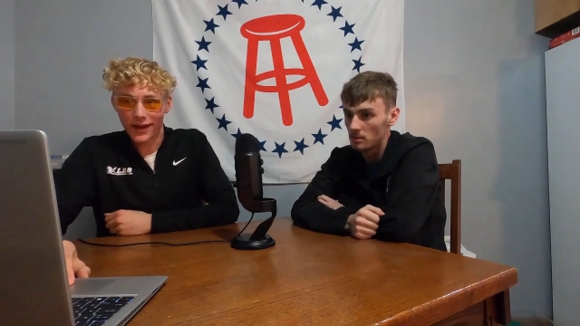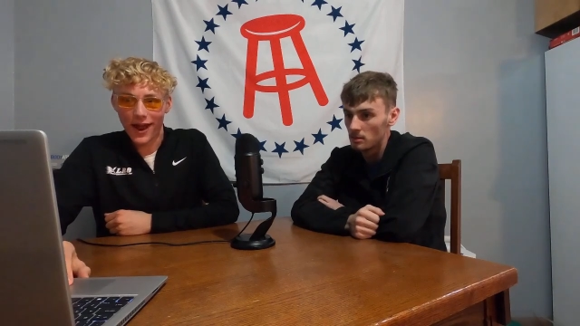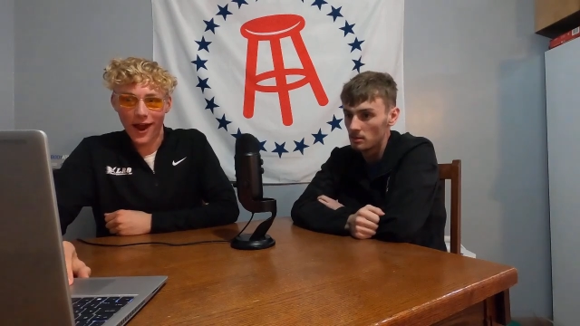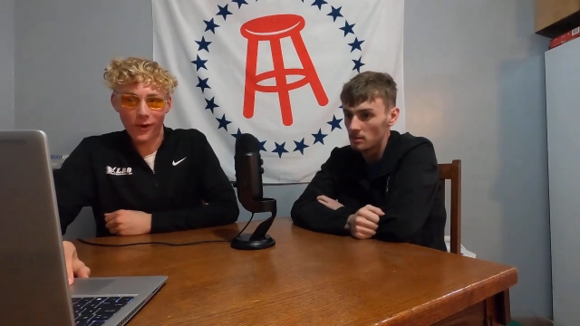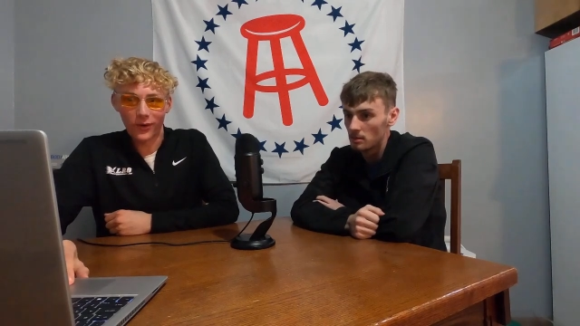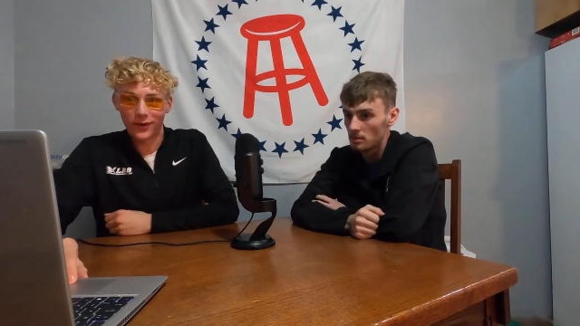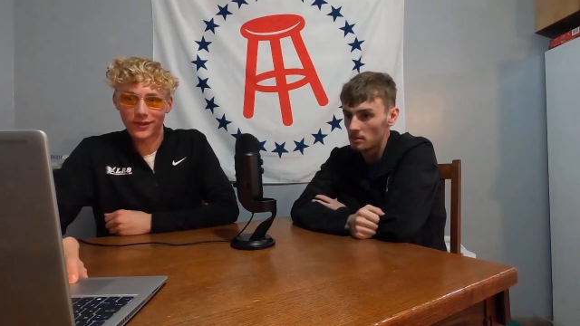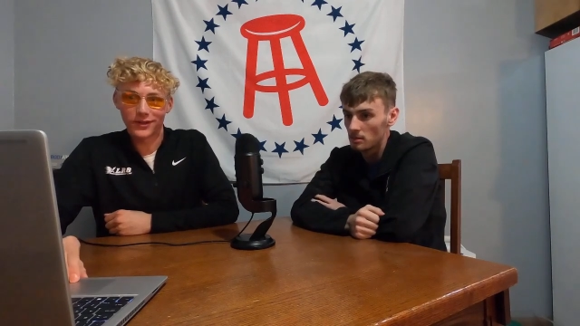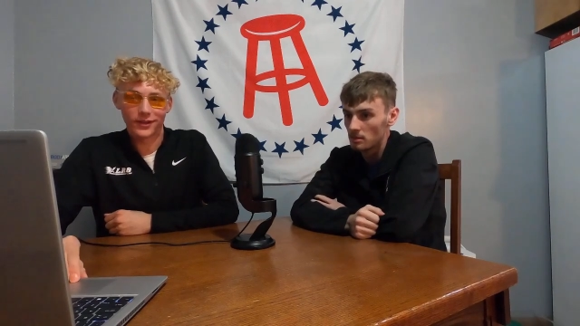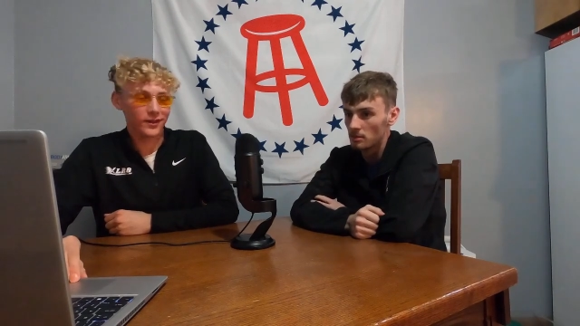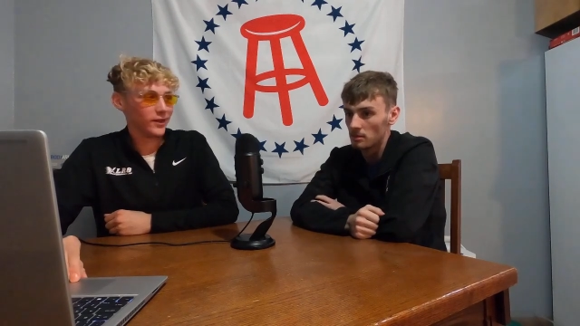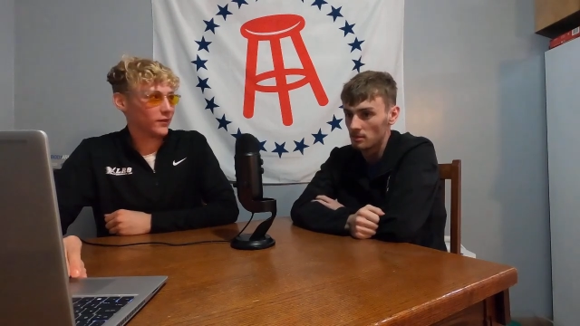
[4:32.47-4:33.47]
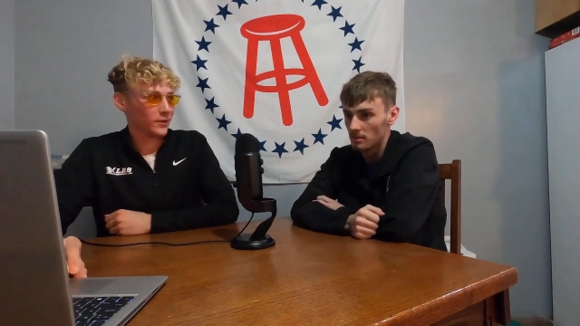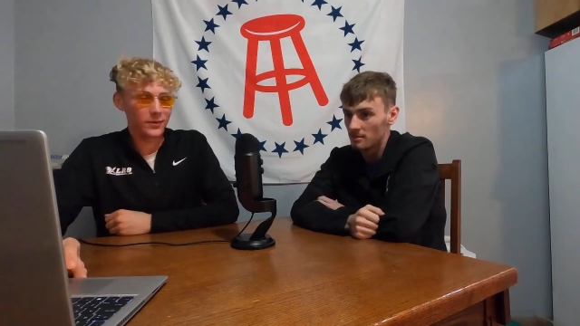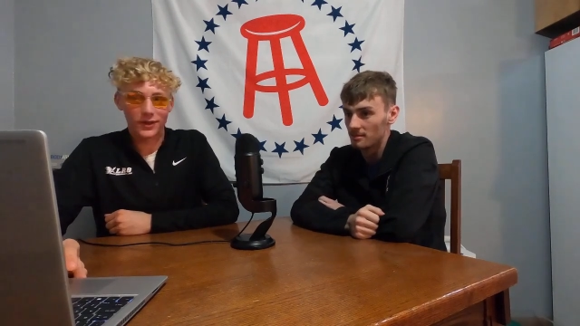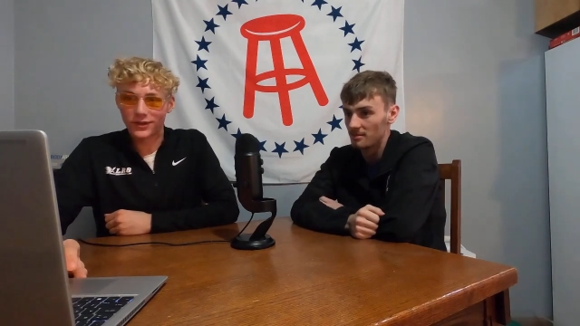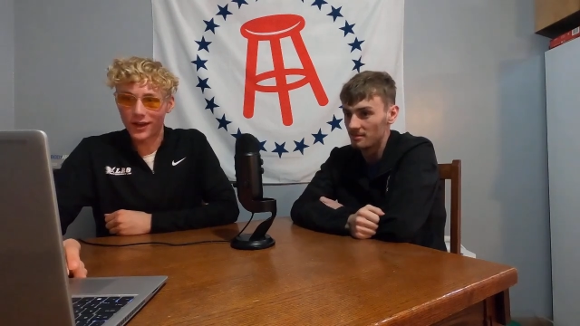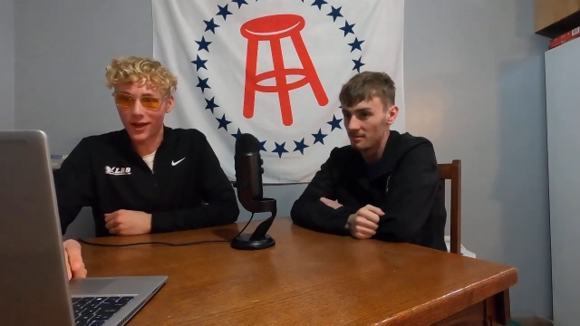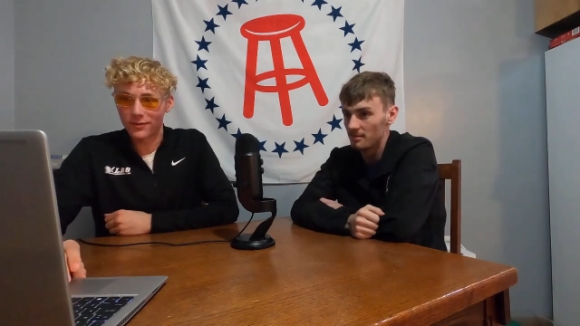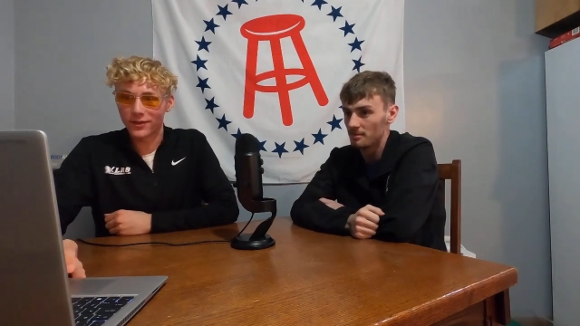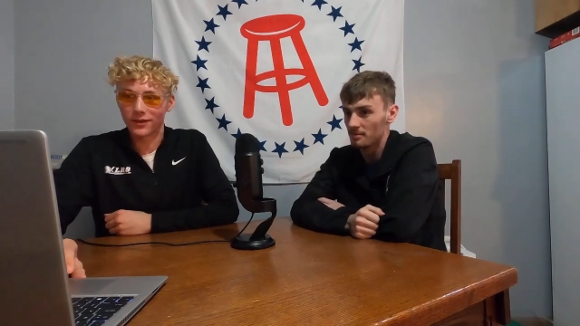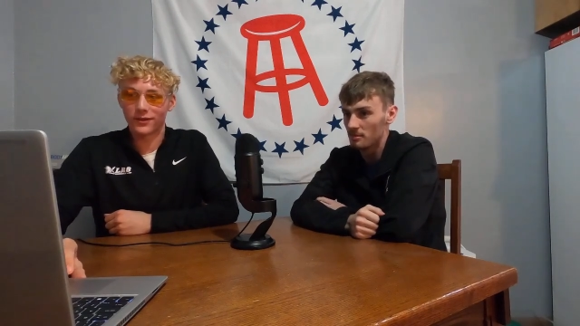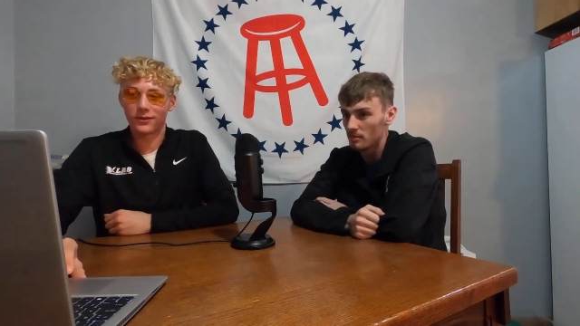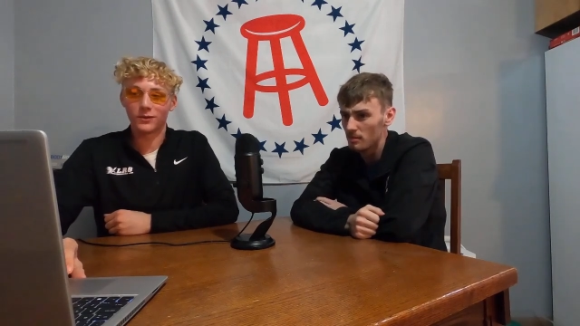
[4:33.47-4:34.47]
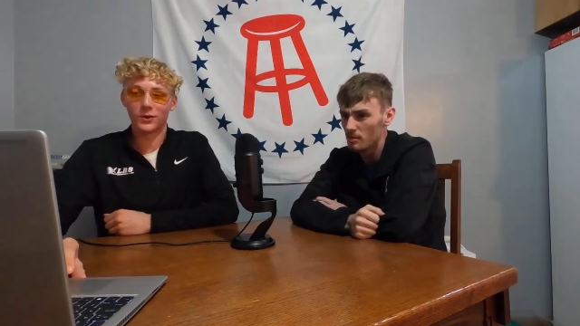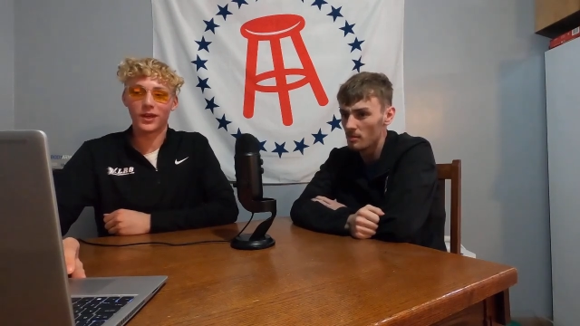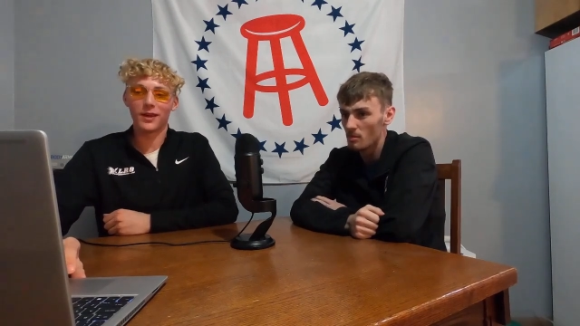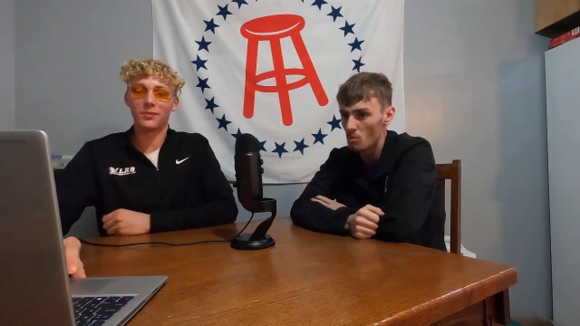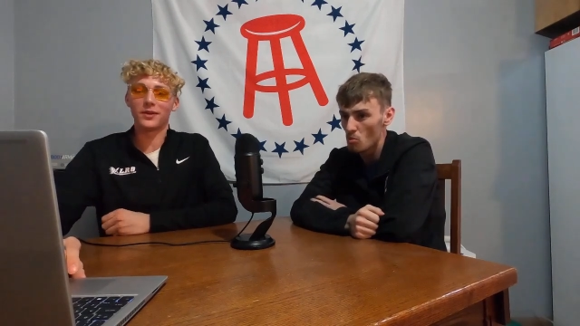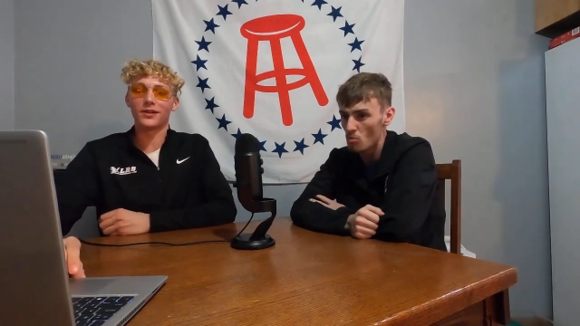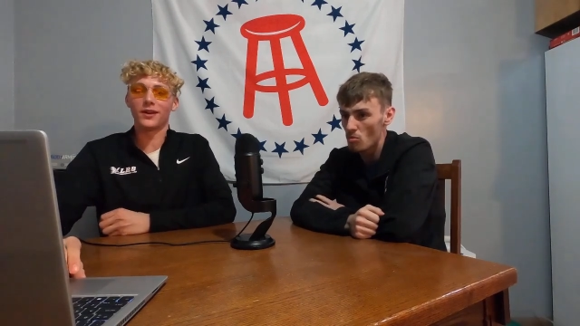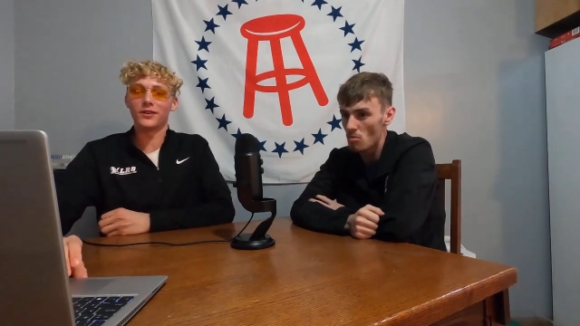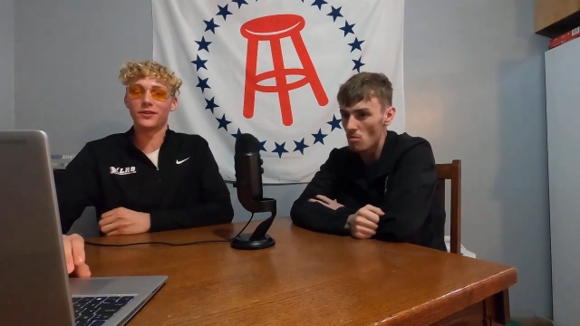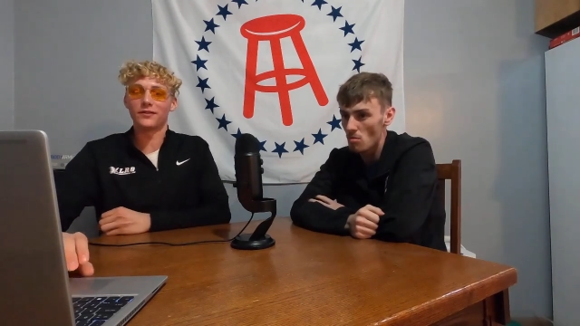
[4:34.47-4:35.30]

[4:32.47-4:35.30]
Speaker 1: an hour to give up their time. So we'll keep it to